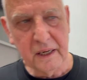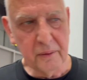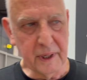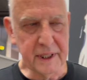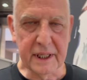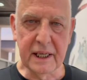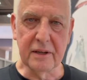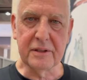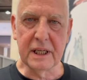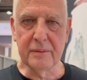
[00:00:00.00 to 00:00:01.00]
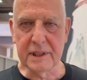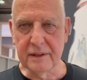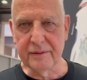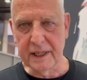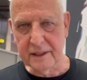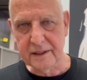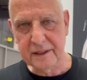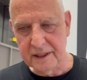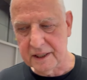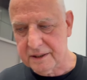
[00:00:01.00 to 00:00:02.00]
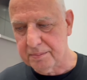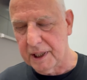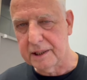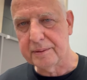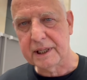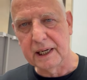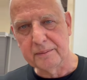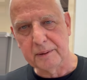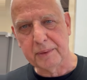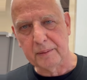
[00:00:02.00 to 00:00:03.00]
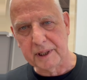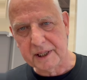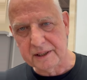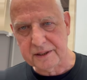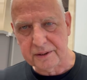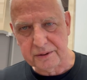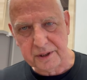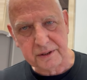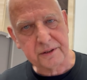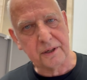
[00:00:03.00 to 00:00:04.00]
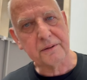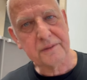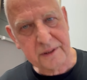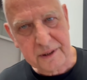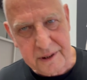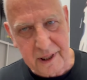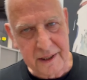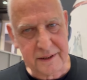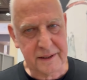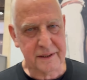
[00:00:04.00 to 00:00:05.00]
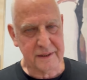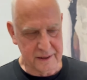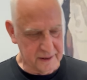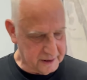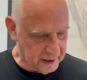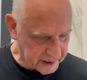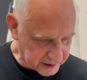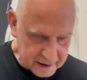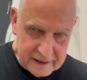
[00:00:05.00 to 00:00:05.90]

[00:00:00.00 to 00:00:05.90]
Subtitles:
when the guillotine was invented, this place became a public institution. So that's the link.